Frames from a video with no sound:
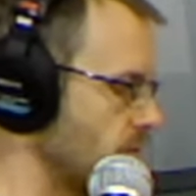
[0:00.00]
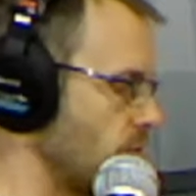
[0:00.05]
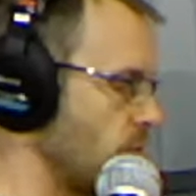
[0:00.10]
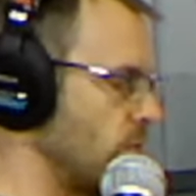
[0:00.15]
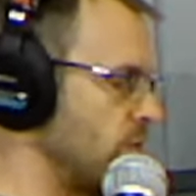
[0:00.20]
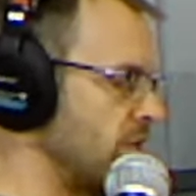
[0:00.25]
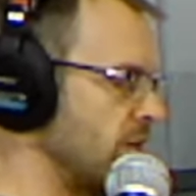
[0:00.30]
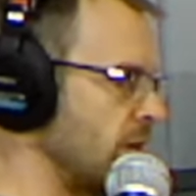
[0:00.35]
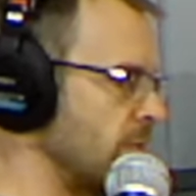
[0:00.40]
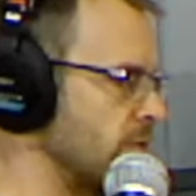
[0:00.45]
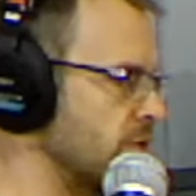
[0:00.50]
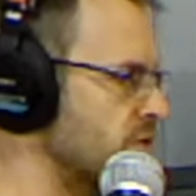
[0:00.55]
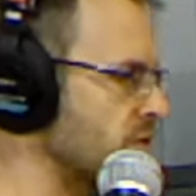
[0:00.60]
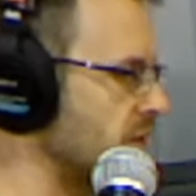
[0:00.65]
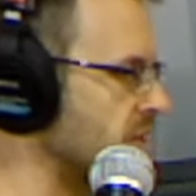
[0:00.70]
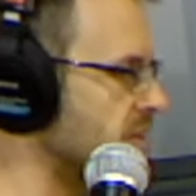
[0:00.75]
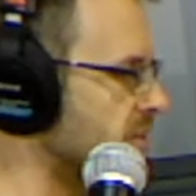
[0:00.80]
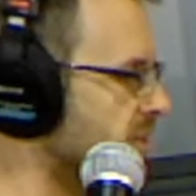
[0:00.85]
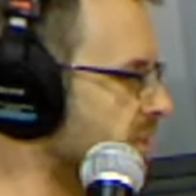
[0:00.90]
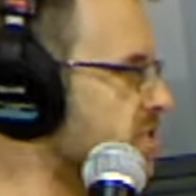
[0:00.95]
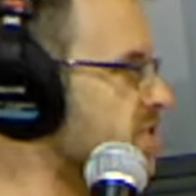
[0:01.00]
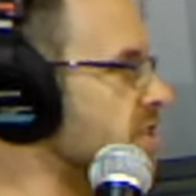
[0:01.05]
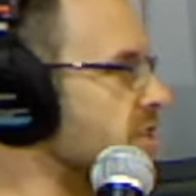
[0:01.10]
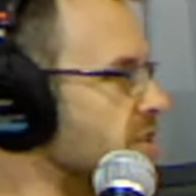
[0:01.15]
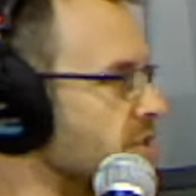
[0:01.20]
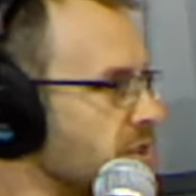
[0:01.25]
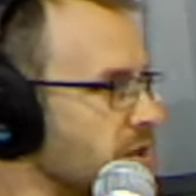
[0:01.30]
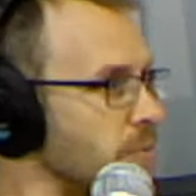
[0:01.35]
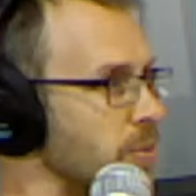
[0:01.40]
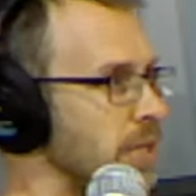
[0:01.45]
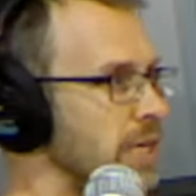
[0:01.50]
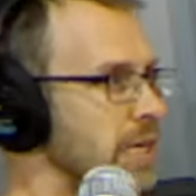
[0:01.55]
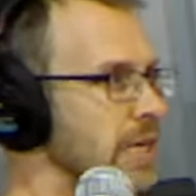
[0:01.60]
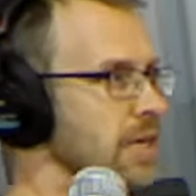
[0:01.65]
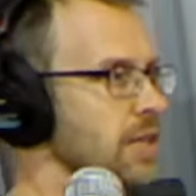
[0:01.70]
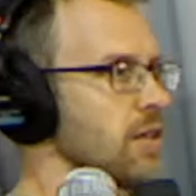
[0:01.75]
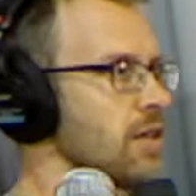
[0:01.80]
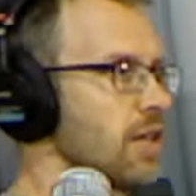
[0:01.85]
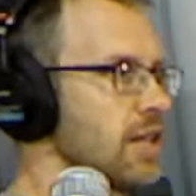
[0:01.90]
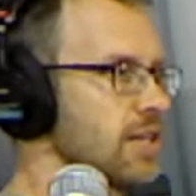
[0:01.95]
We demonstrated this at the beginning
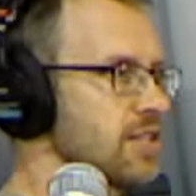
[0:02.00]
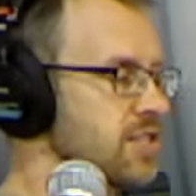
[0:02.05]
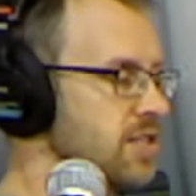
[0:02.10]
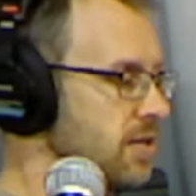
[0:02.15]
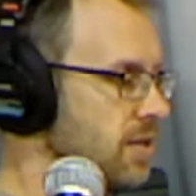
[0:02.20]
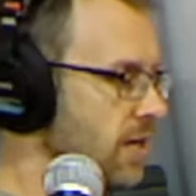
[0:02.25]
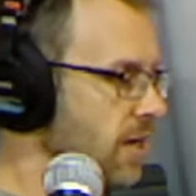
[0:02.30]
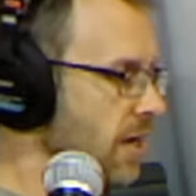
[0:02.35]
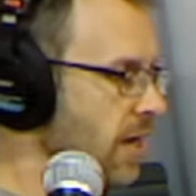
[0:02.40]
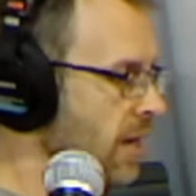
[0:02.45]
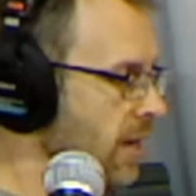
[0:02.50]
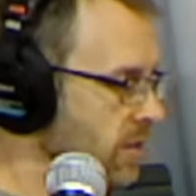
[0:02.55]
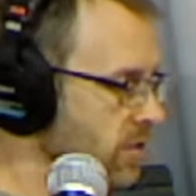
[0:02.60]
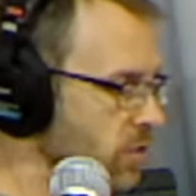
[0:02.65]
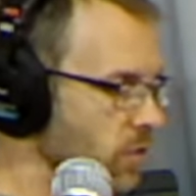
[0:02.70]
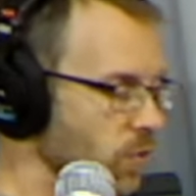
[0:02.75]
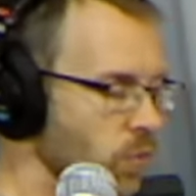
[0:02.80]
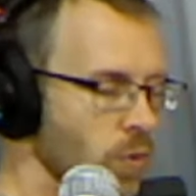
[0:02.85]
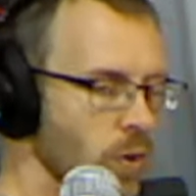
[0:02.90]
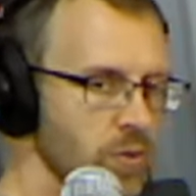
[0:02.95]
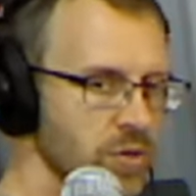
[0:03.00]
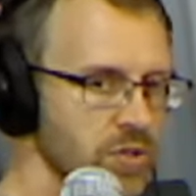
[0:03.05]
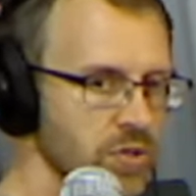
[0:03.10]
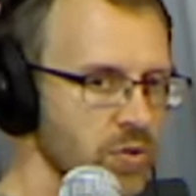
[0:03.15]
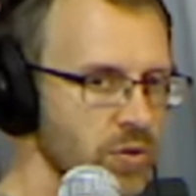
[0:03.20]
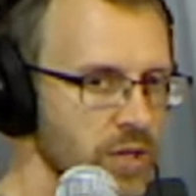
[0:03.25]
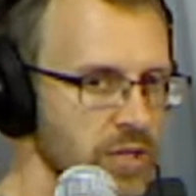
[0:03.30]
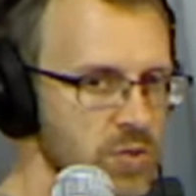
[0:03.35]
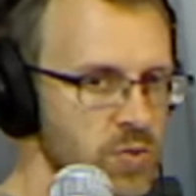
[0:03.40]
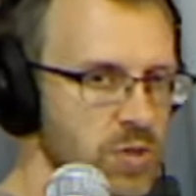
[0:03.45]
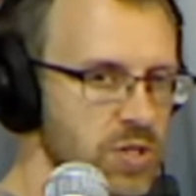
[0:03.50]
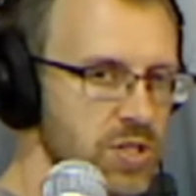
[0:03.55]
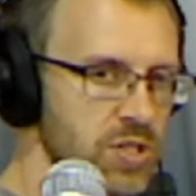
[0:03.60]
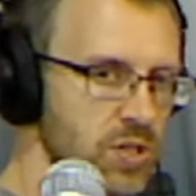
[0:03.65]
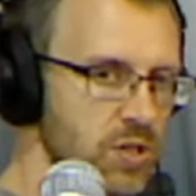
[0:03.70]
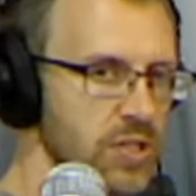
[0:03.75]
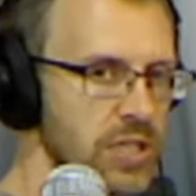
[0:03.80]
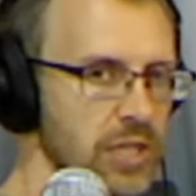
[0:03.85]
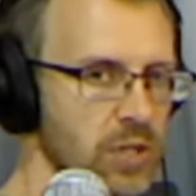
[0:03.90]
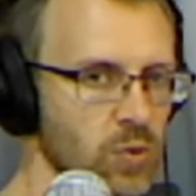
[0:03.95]
of the lesson, and what we're doing is we're
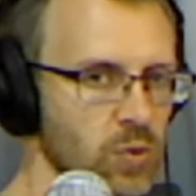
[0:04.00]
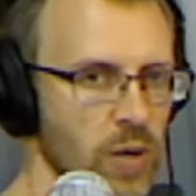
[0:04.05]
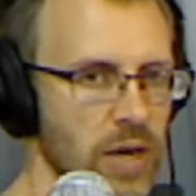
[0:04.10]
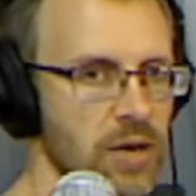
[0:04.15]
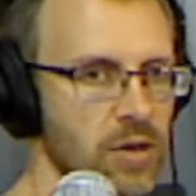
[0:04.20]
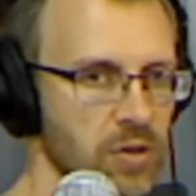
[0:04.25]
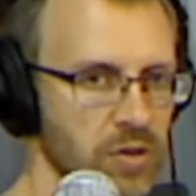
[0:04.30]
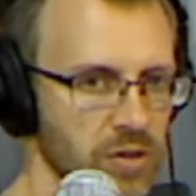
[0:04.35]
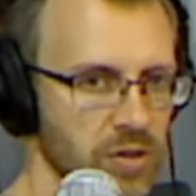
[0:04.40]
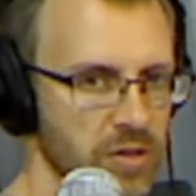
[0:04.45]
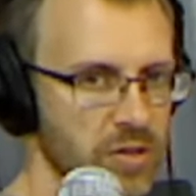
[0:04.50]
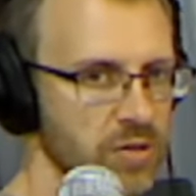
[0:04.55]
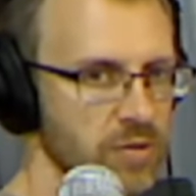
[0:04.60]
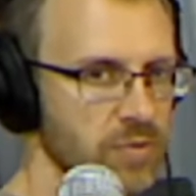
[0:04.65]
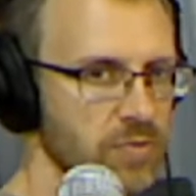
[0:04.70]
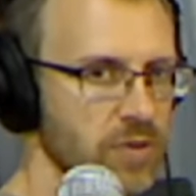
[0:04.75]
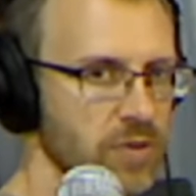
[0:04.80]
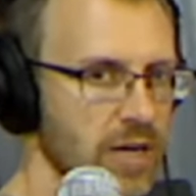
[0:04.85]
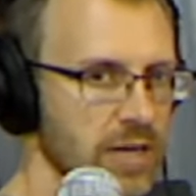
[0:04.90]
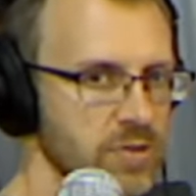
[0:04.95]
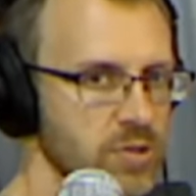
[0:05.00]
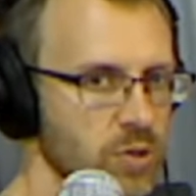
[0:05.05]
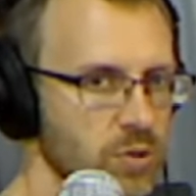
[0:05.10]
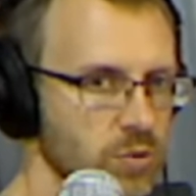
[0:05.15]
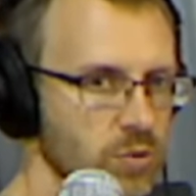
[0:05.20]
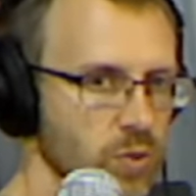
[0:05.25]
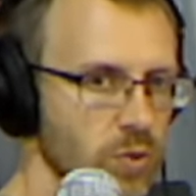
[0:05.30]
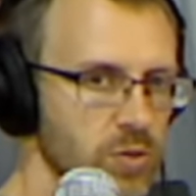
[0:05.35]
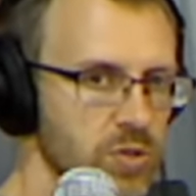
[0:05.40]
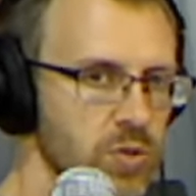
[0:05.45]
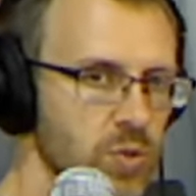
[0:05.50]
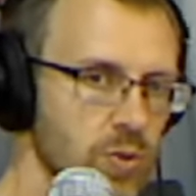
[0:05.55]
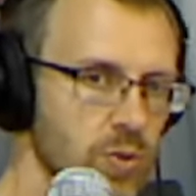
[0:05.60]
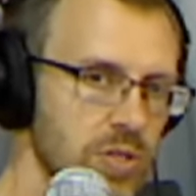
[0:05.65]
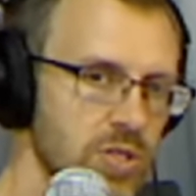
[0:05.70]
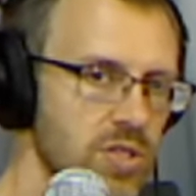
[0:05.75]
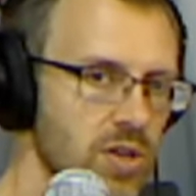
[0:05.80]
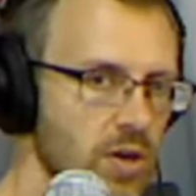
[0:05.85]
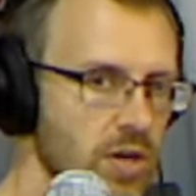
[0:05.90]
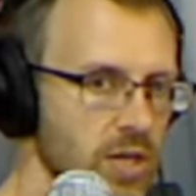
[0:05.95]
turning around the 5-stroke roll, so we're
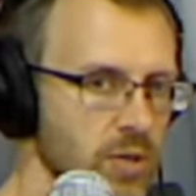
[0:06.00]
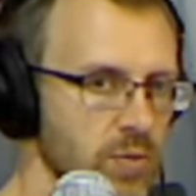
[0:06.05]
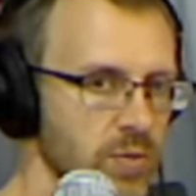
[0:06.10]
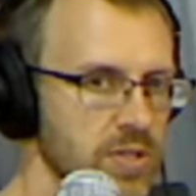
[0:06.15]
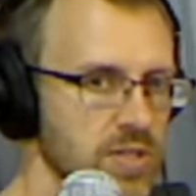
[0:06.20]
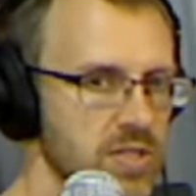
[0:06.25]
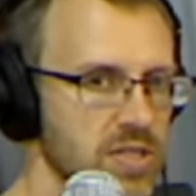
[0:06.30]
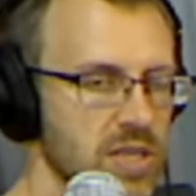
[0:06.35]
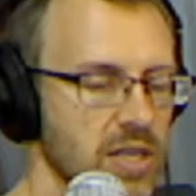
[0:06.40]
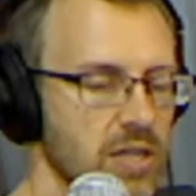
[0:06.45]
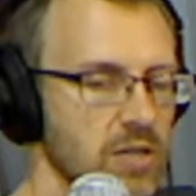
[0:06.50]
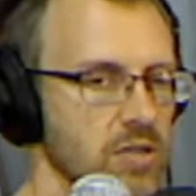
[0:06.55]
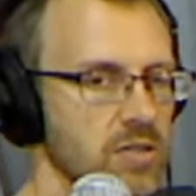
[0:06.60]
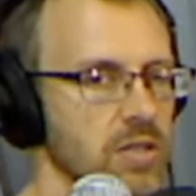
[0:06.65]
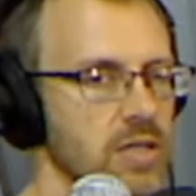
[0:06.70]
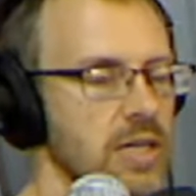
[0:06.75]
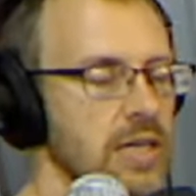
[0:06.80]
starting with a single.